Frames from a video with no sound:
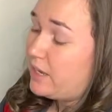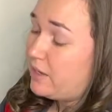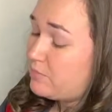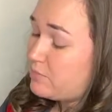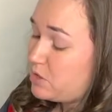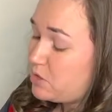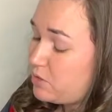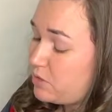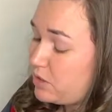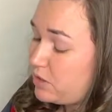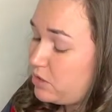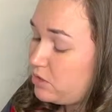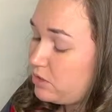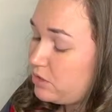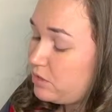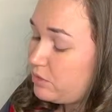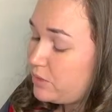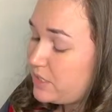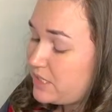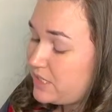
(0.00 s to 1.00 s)
So the
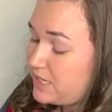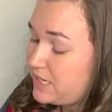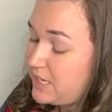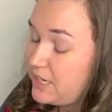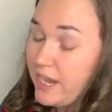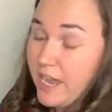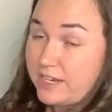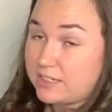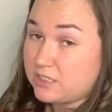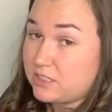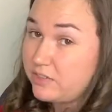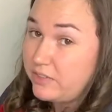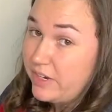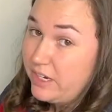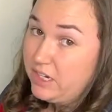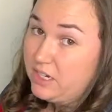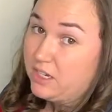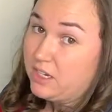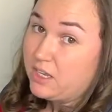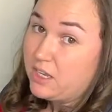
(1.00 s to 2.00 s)
glue is heat
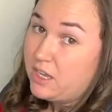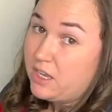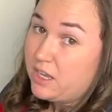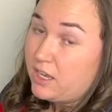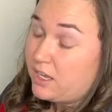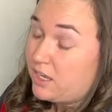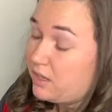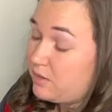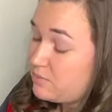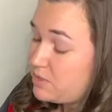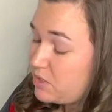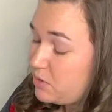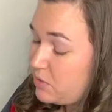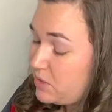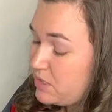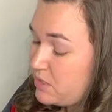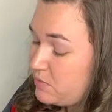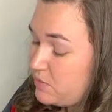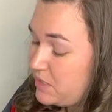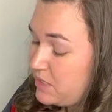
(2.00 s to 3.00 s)
activated. So
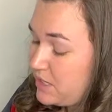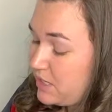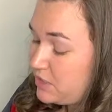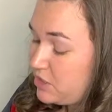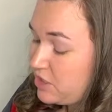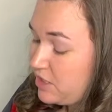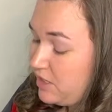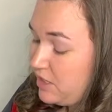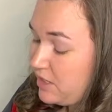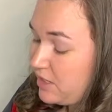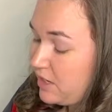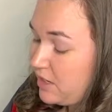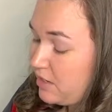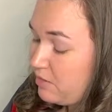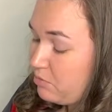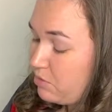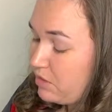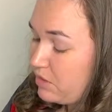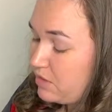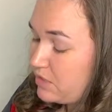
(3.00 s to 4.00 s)
once we touch it
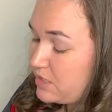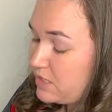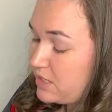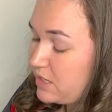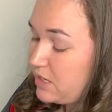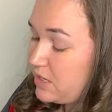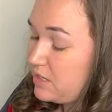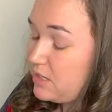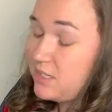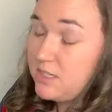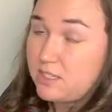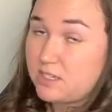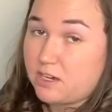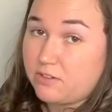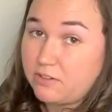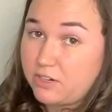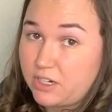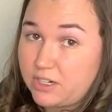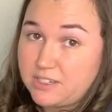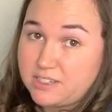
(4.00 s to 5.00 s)
with our skin, it's
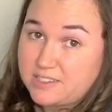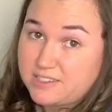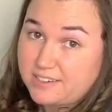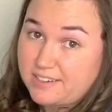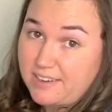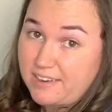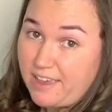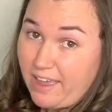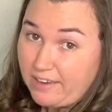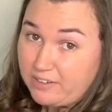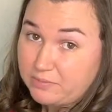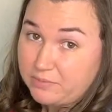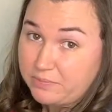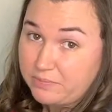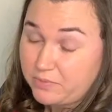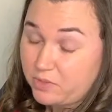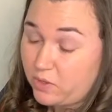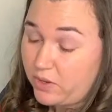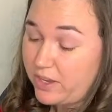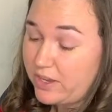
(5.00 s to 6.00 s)
never going to stick again.
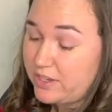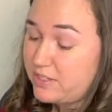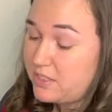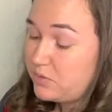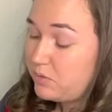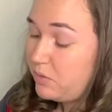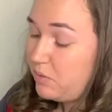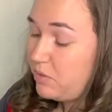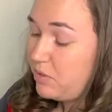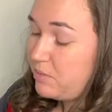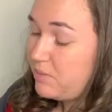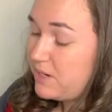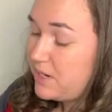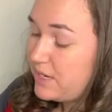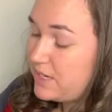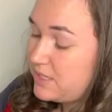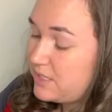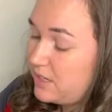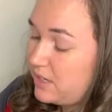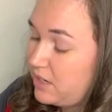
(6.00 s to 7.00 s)
Okay, so we want to be
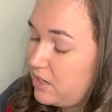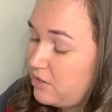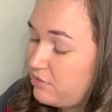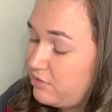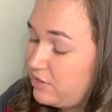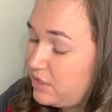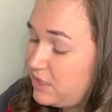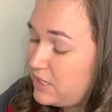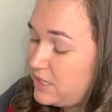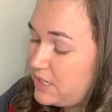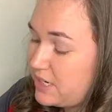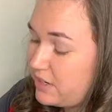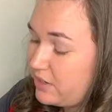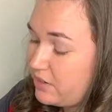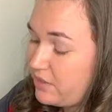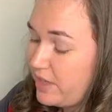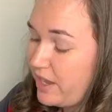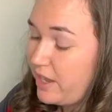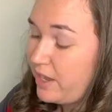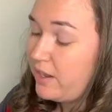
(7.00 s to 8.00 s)
nice and careful to
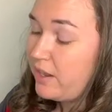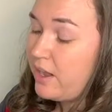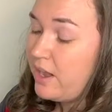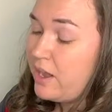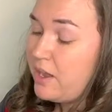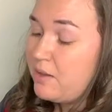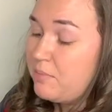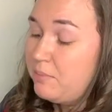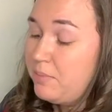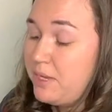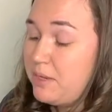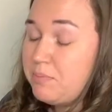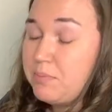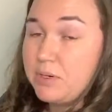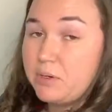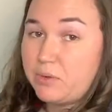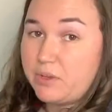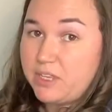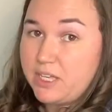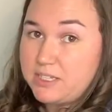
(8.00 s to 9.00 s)
tear that
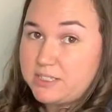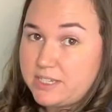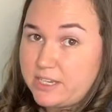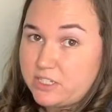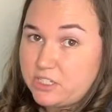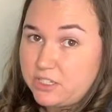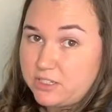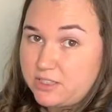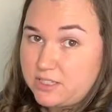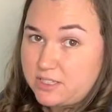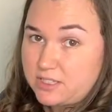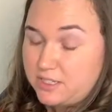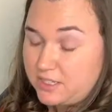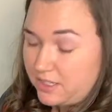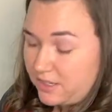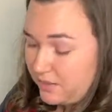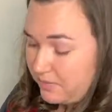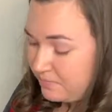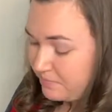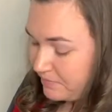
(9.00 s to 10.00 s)
paper without touching the
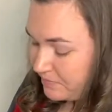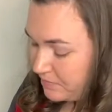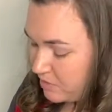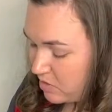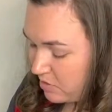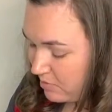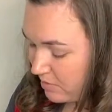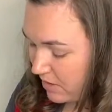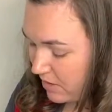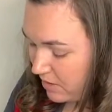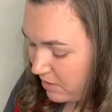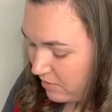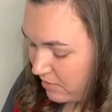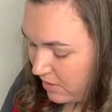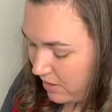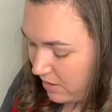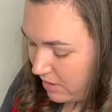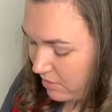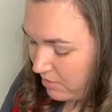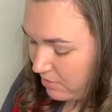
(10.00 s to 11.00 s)
sticky. Have
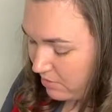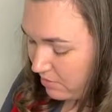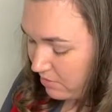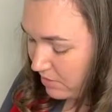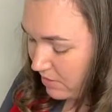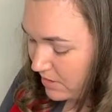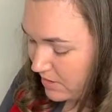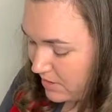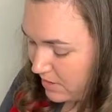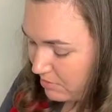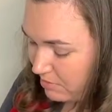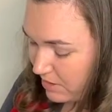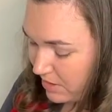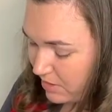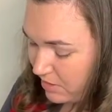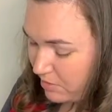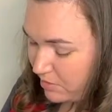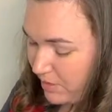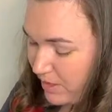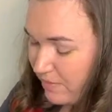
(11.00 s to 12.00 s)
you raise up a
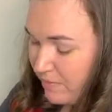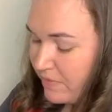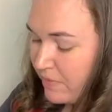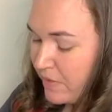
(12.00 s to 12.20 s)
little bit.